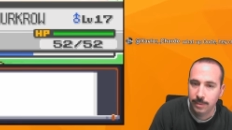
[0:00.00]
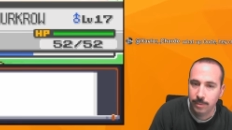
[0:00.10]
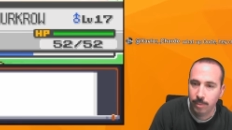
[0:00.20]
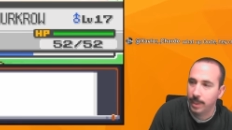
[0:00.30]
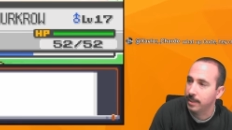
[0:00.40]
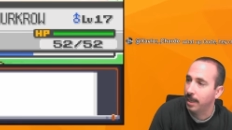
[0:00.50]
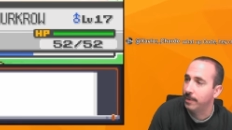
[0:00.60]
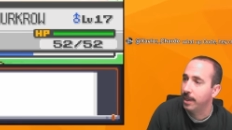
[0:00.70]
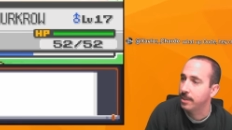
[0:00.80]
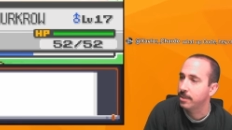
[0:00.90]
We're about to have a
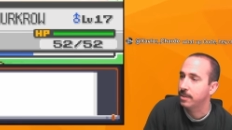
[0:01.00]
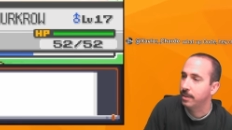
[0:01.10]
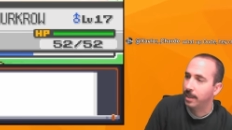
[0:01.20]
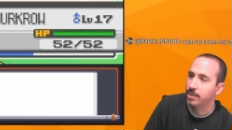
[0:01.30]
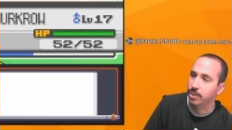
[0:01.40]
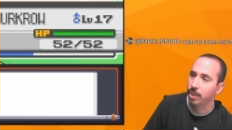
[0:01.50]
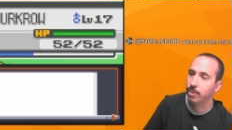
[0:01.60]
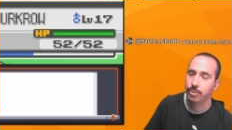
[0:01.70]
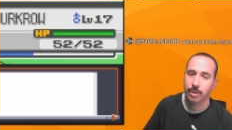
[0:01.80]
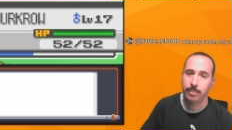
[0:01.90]
nice slow
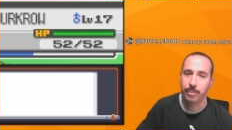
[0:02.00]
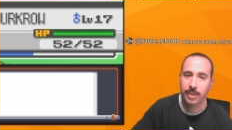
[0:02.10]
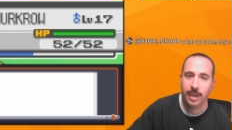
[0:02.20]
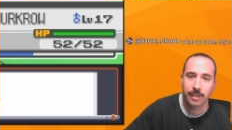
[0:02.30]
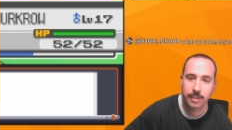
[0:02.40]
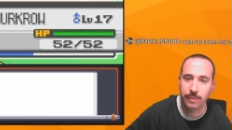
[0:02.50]
trip through the Ilex